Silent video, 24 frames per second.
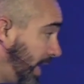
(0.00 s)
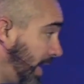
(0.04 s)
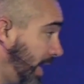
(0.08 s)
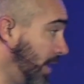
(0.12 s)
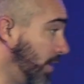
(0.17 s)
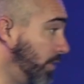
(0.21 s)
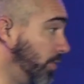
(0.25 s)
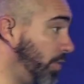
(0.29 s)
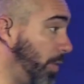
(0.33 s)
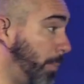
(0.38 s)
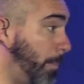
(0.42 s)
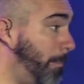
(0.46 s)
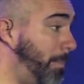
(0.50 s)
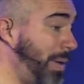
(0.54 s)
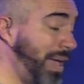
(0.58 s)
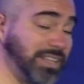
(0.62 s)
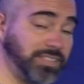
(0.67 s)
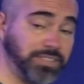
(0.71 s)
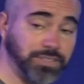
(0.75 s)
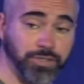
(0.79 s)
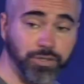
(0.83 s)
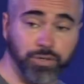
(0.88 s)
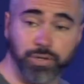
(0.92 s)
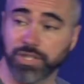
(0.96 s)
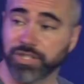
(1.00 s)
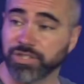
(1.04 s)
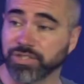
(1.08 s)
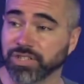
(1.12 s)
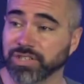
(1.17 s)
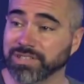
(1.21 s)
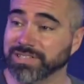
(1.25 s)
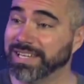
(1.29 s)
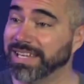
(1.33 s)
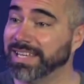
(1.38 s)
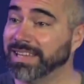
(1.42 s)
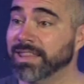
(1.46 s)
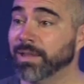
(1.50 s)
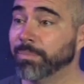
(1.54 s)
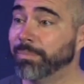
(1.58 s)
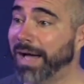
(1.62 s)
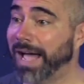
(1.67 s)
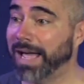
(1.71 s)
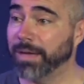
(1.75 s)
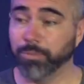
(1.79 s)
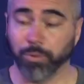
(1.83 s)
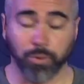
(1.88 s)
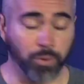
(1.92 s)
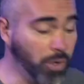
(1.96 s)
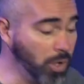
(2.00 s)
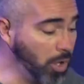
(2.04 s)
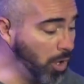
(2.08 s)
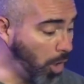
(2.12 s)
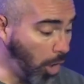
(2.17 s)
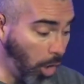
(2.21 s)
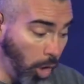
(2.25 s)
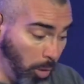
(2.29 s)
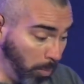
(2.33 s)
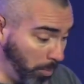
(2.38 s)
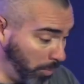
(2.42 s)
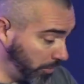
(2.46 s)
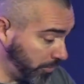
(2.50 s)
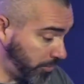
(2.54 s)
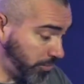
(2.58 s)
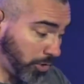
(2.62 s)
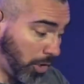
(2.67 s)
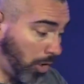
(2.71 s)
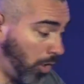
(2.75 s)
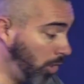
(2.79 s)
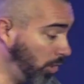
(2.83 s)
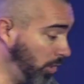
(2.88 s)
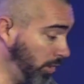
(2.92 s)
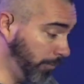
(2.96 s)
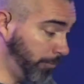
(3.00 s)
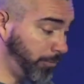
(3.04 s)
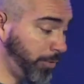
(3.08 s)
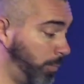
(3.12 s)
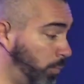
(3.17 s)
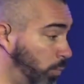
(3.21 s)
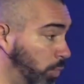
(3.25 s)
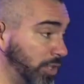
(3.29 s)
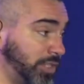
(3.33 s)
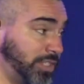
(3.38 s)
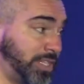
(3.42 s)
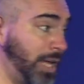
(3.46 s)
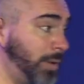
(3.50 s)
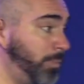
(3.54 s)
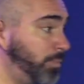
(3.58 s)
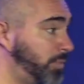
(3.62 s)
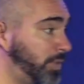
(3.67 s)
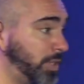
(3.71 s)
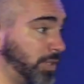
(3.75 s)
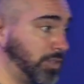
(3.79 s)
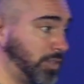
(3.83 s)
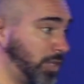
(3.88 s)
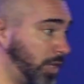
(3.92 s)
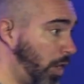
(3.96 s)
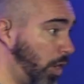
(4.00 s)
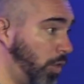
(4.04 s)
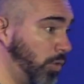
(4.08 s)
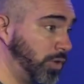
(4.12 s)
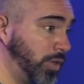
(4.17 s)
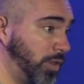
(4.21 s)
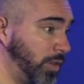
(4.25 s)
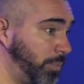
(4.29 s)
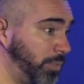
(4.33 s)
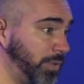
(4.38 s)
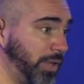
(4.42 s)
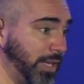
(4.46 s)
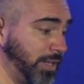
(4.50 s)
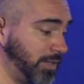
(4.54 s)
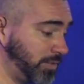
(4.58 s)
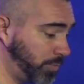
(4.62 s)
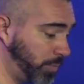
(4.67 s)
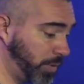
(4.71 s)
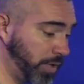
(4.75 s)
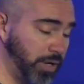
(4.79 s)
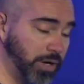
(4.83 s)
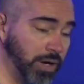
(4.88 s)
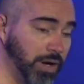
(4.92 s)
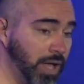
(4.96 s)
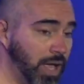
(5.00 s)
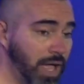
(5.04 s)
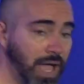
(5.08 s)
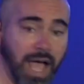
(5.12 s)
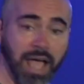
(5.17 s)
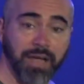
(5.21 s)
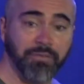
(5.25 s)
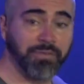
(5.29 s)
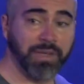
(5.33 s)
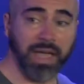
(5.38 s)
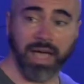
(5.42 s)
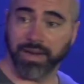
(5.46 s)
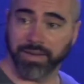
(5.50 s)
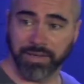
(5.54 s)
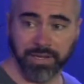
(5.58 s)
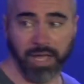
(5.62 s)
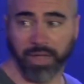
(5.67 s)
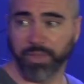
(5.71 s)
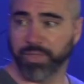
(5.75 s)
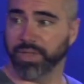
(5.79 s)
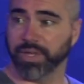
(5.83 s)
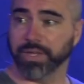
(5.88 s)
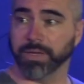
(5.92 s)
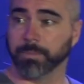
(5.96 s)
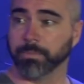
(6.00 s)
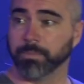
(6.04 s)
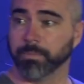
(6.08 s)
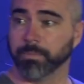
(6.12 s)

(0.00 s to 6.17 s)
It, the best Christians in the Bible, almost all of them were tempted to go to the place where I've got nothing.